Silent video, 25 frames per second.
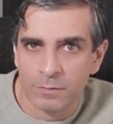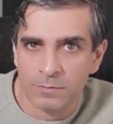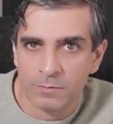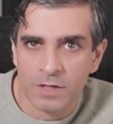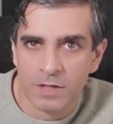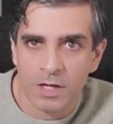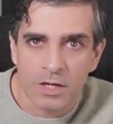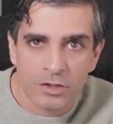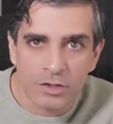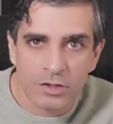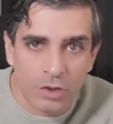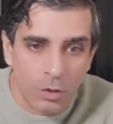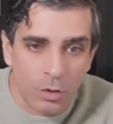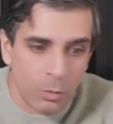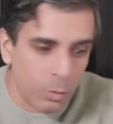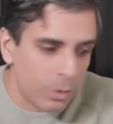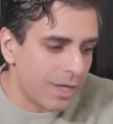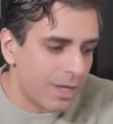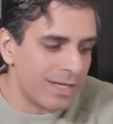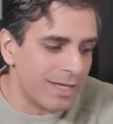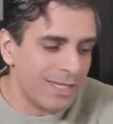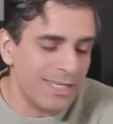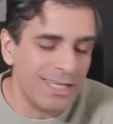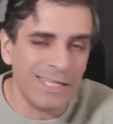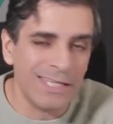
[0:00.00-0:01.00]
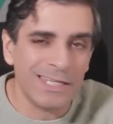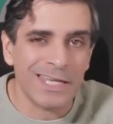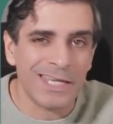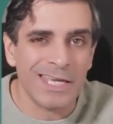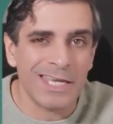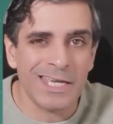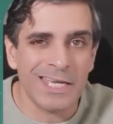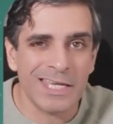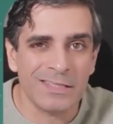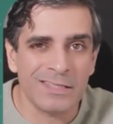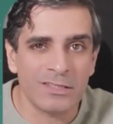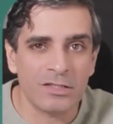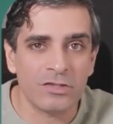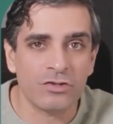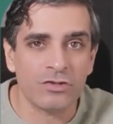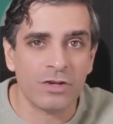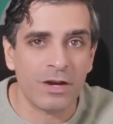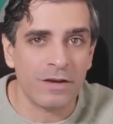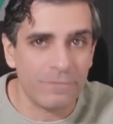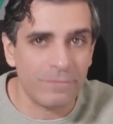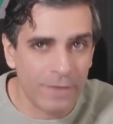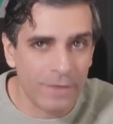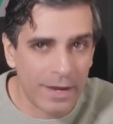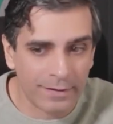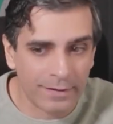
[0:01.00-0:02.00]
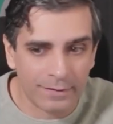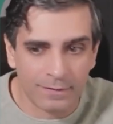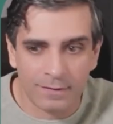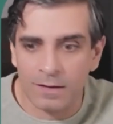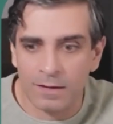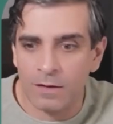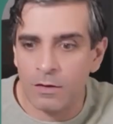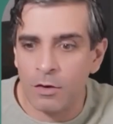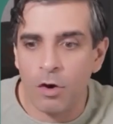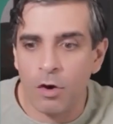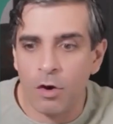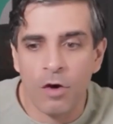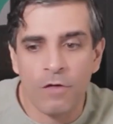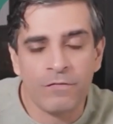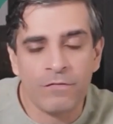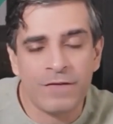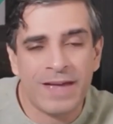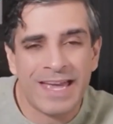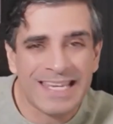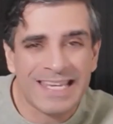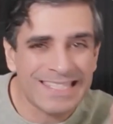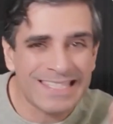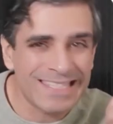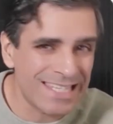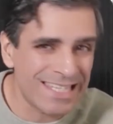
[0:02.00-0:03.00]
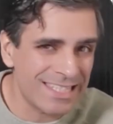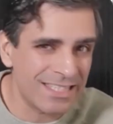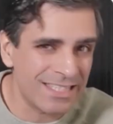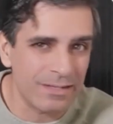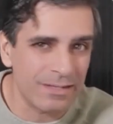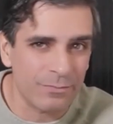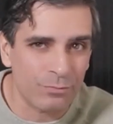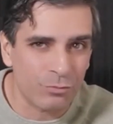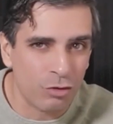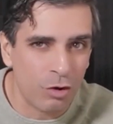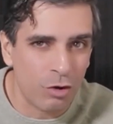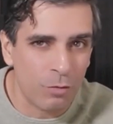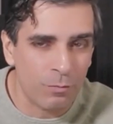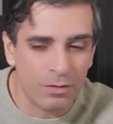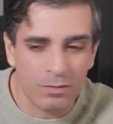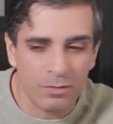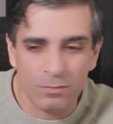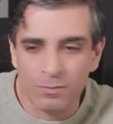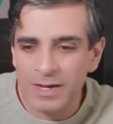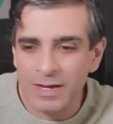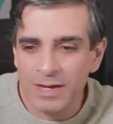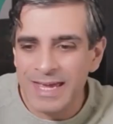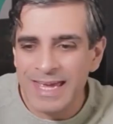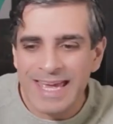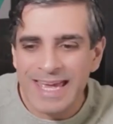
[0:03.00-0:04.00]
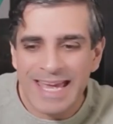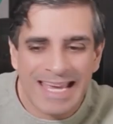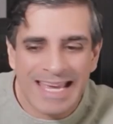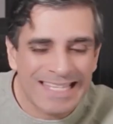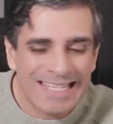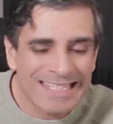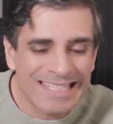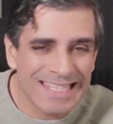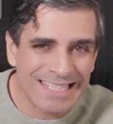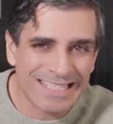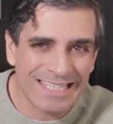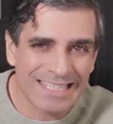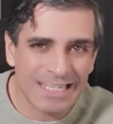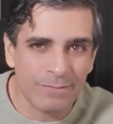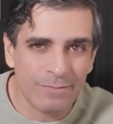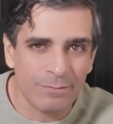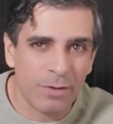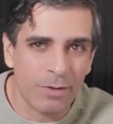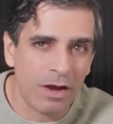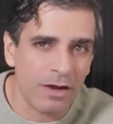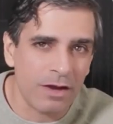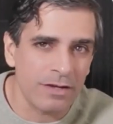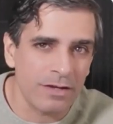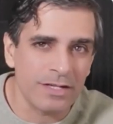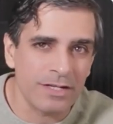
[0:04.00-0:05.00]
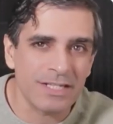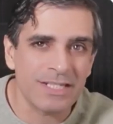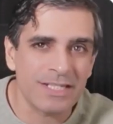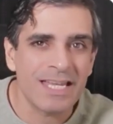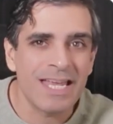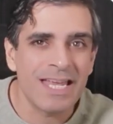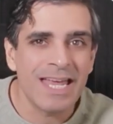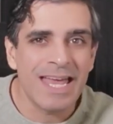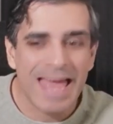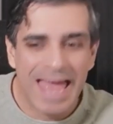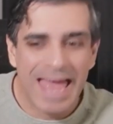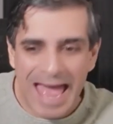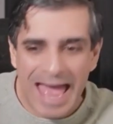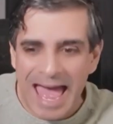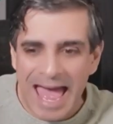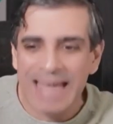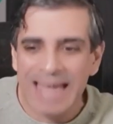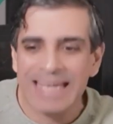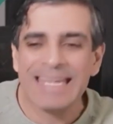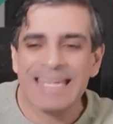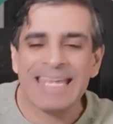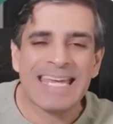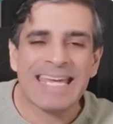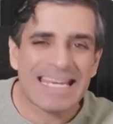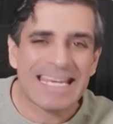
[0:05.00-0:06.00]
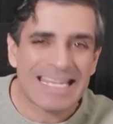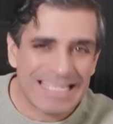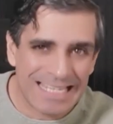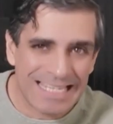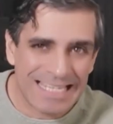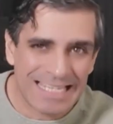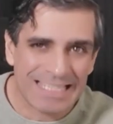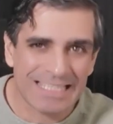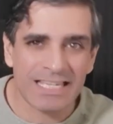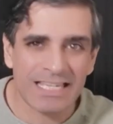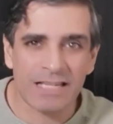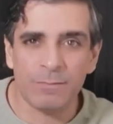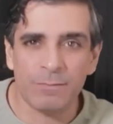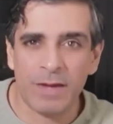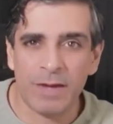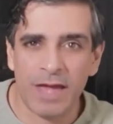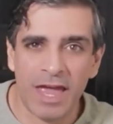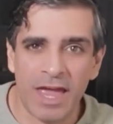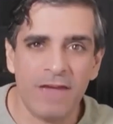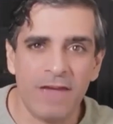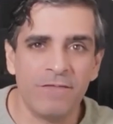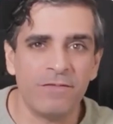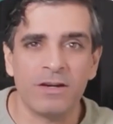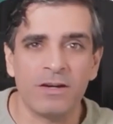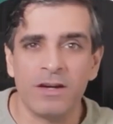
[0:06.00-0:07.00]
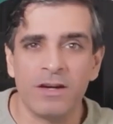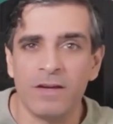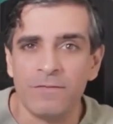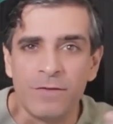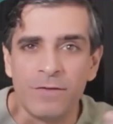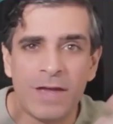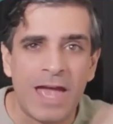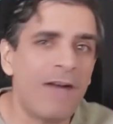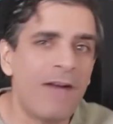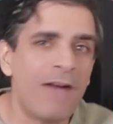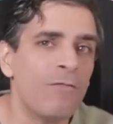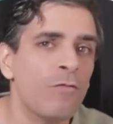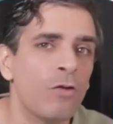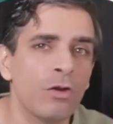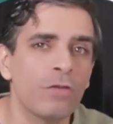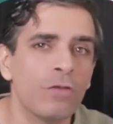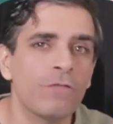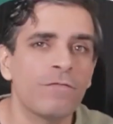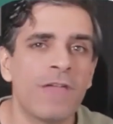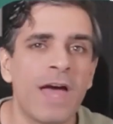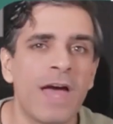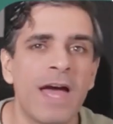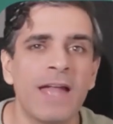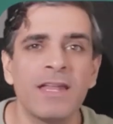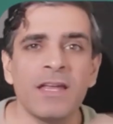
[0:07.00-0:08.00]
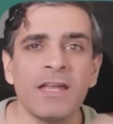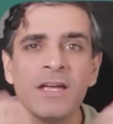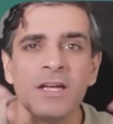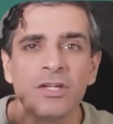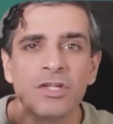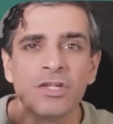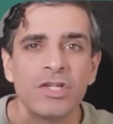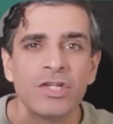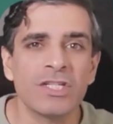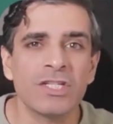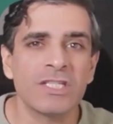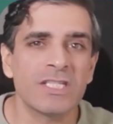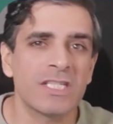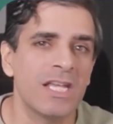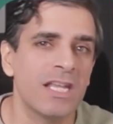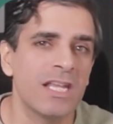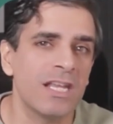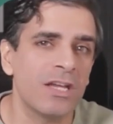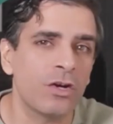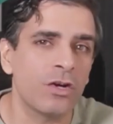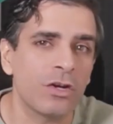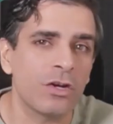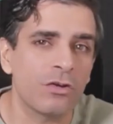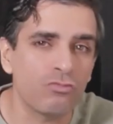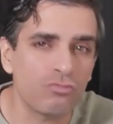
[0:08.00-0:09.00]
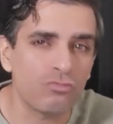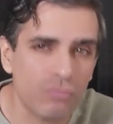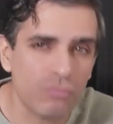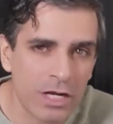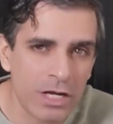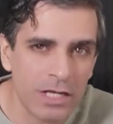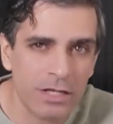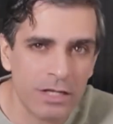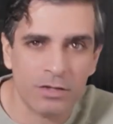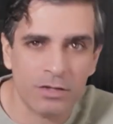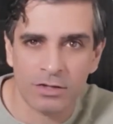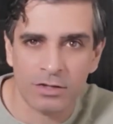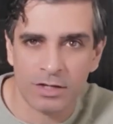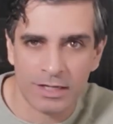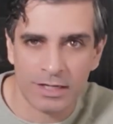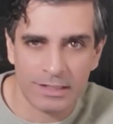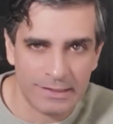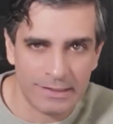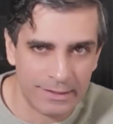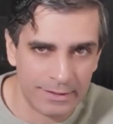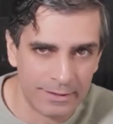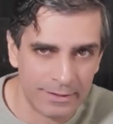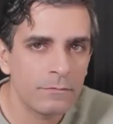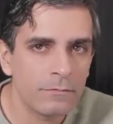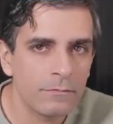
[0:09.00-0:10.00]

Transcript: So what I need is the trifecta of existing problem, existing buyers, and existing behavior. If you have all of that, you're sitting on a really good idea.